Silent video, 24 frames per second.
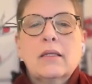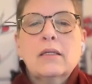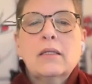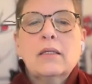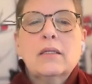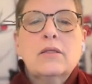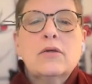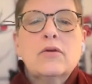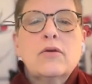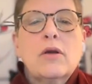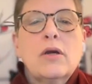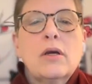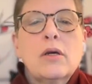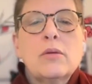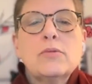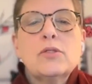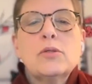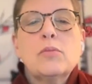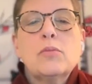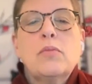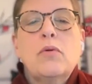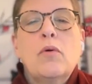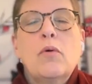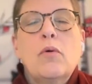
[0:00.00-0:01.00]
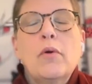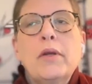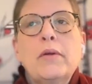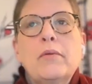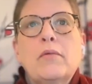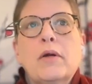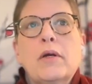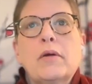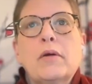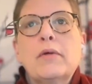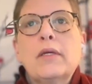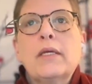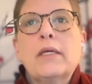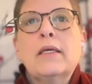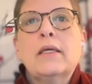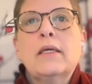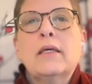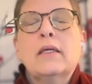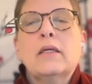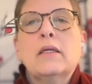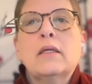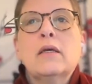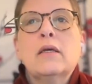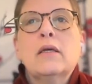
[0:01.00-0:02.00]
Like, there comes a point where we
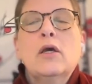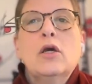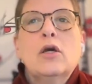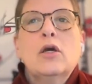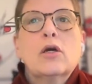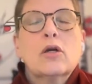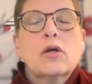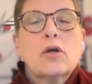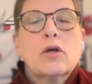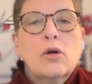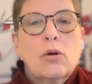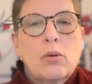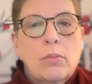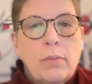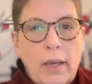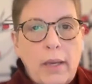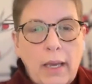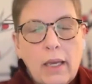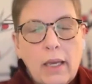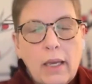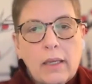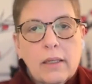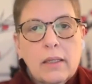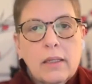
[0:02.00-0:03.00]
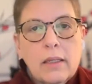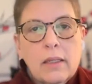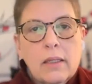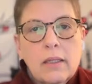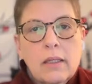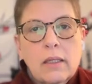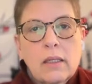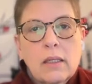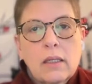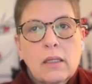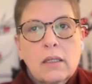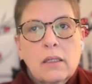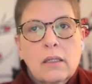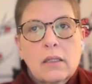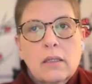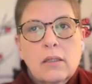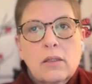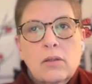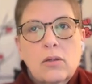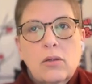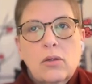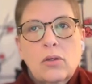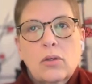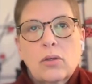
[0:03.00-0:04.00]
can go back,
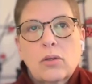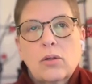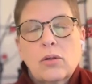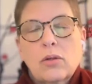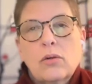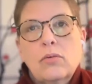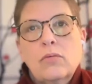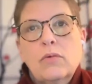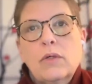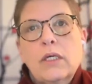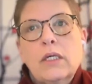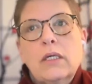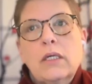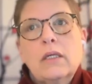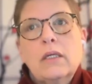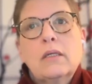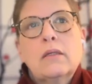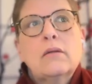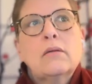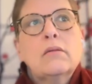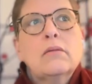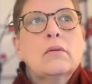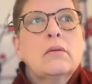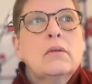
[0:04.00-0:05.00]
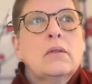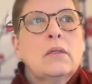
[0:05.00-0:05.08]
we can